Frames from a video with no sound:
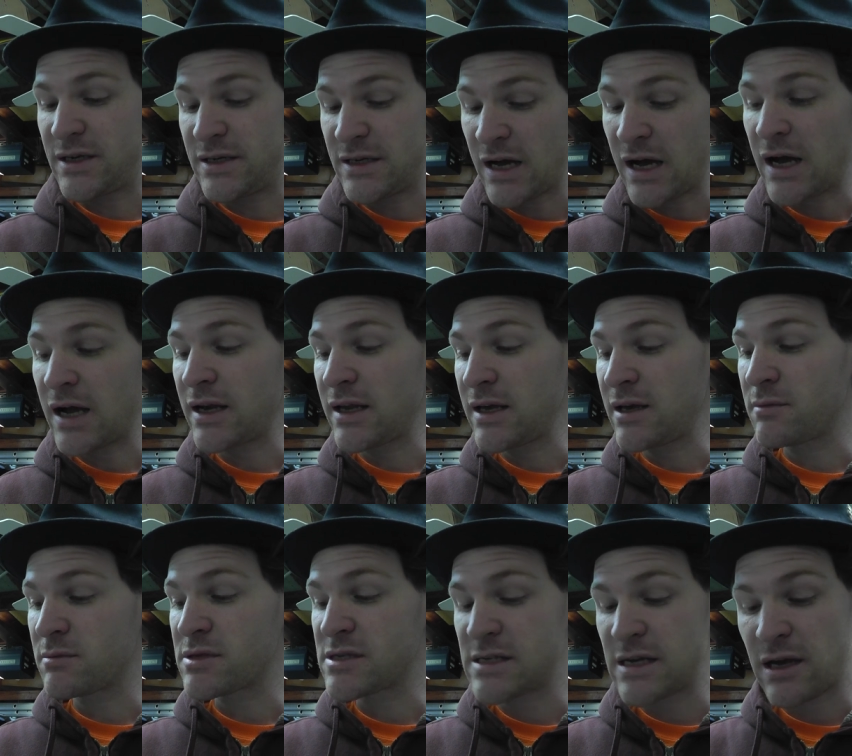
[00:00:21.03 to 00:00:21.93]
Don
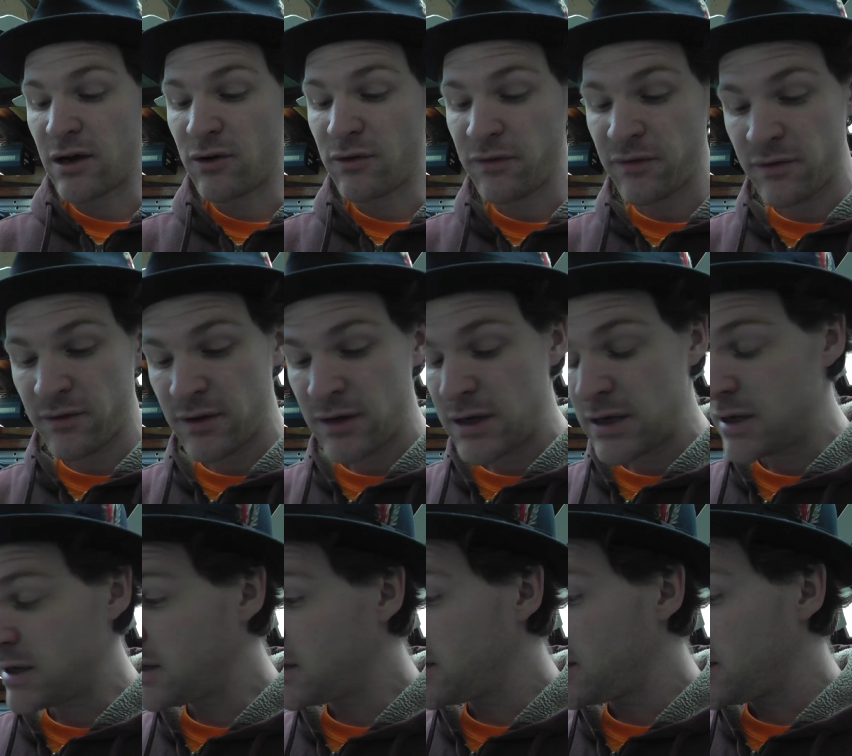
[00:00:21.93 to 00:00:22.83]
himself
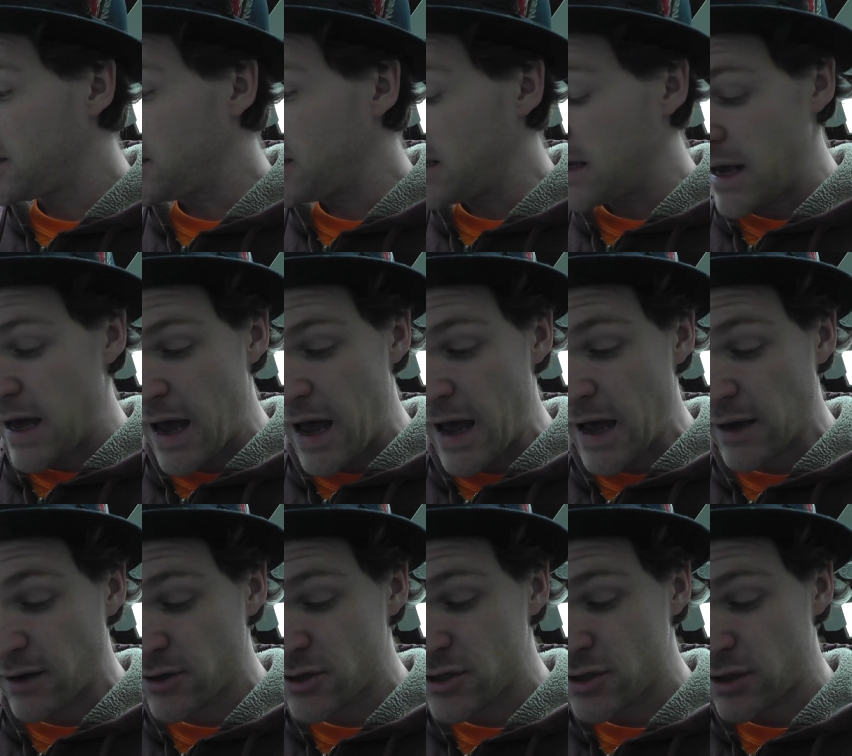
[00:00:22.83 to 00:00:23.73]

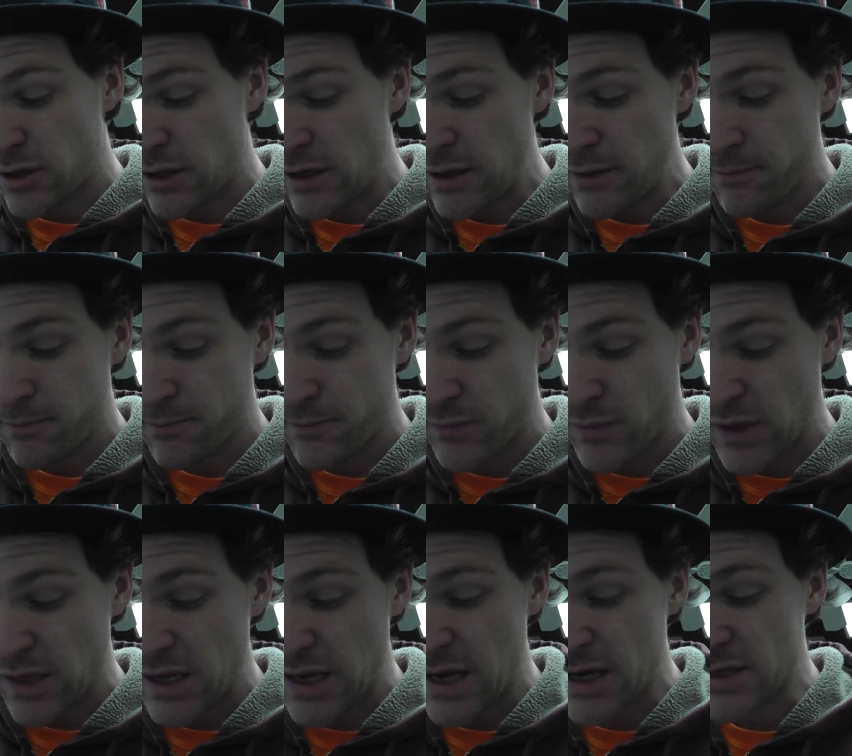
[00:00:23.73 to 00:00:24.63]
actually
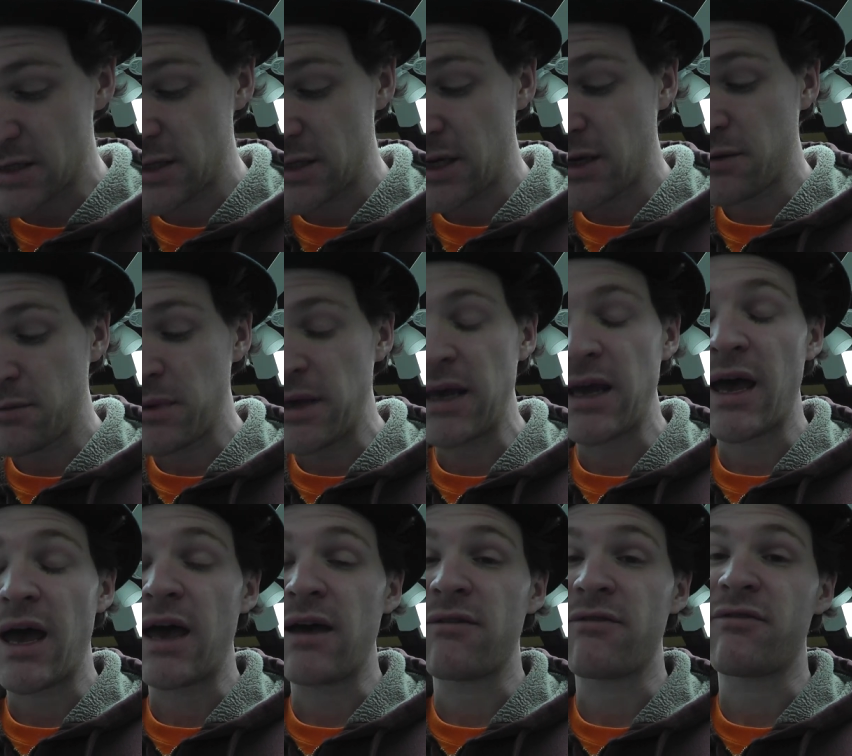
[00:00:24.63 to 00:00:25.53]
has done
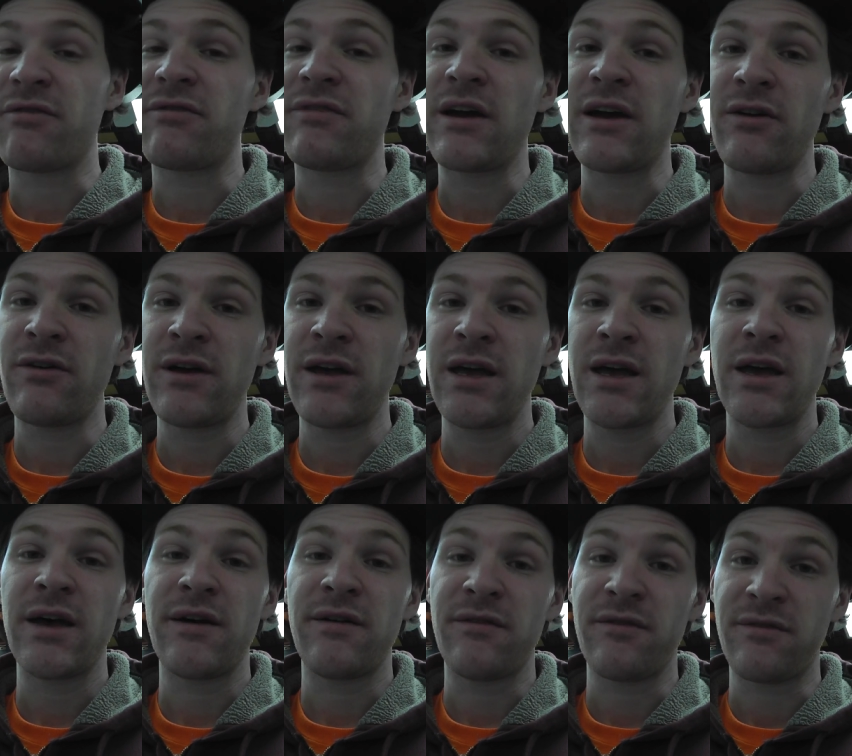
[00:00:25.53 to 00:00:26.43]
me a very,
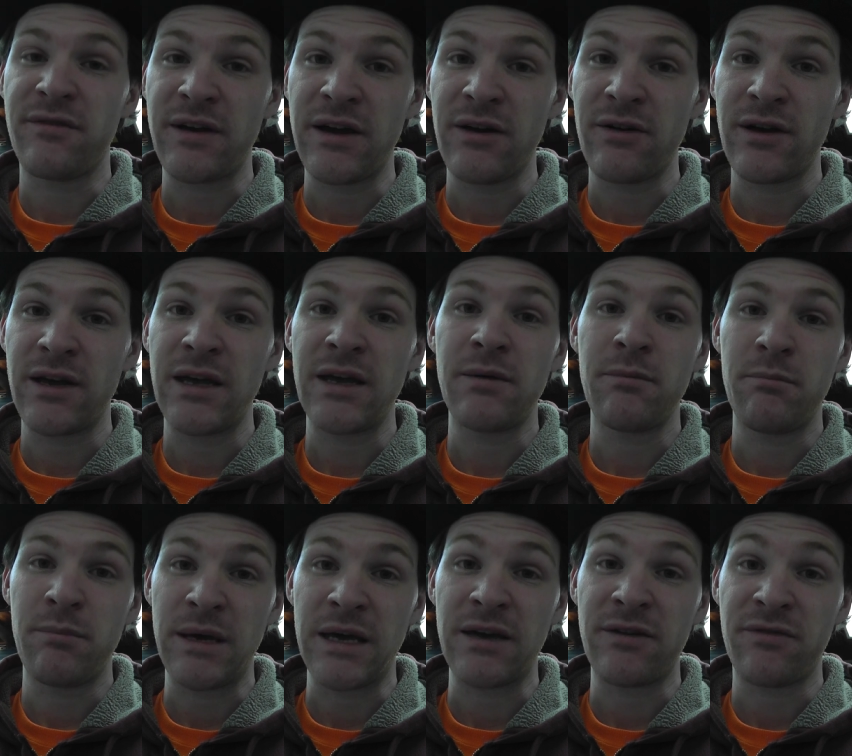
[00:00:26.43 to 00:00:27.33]
very
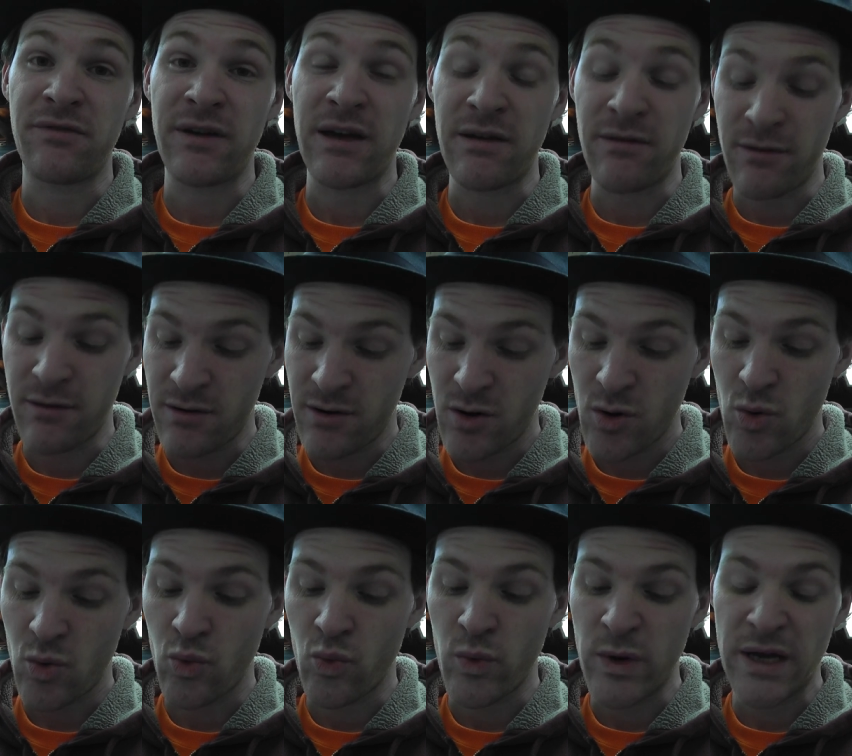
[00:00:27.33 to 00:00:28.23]
big favor.
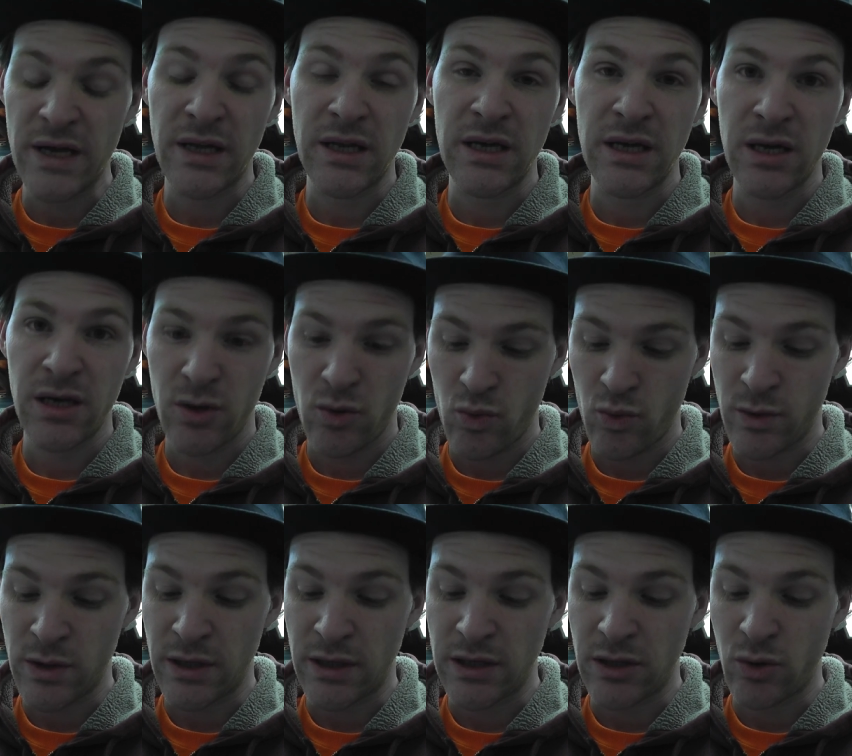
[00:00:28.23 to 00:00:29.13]
Really,
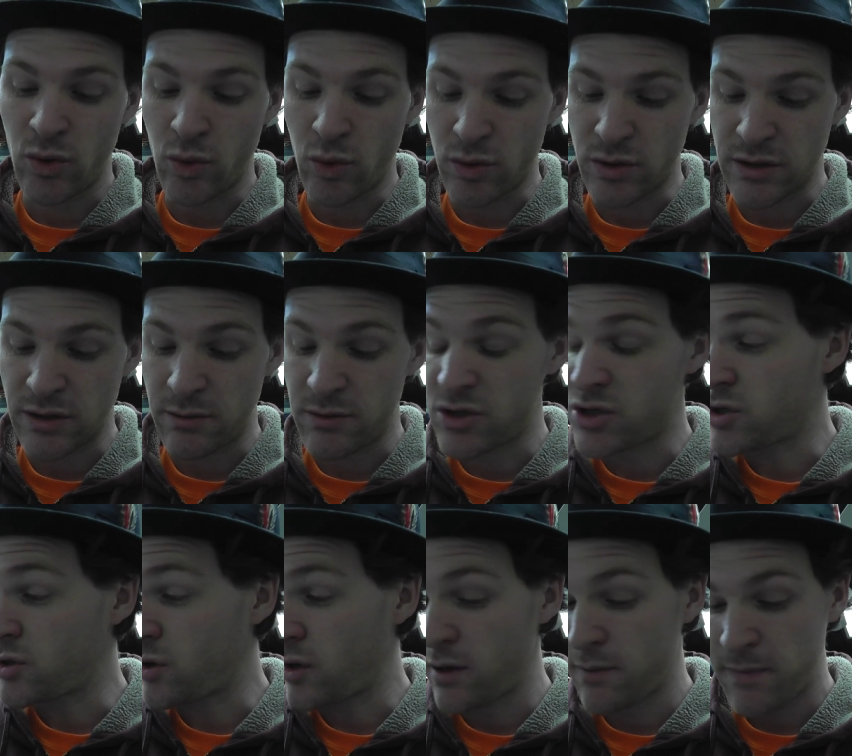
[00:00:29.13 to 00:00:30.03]
really cool. Something to
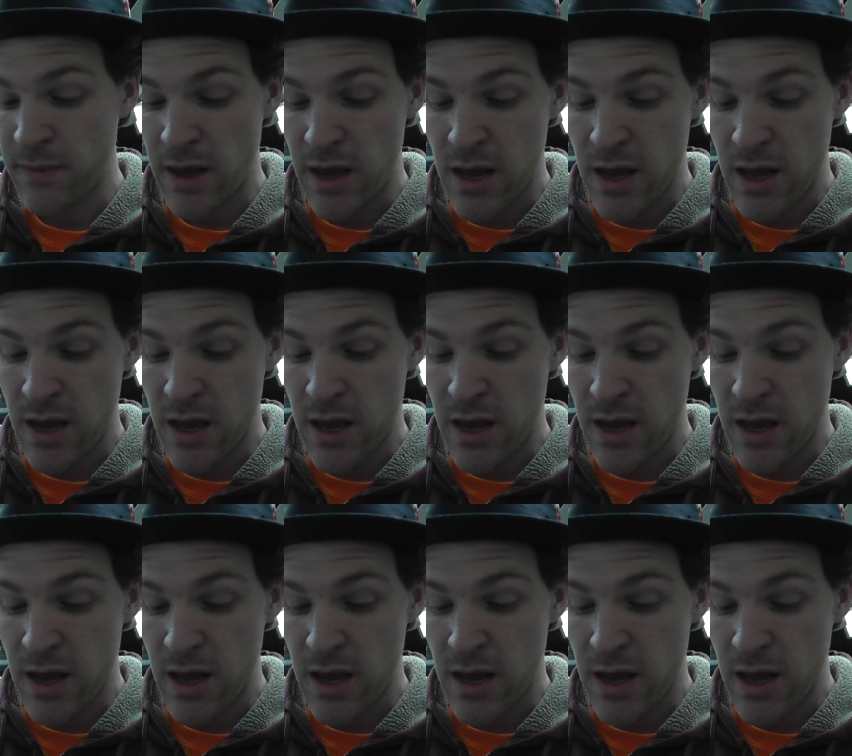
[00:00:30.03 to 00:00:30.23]
show you.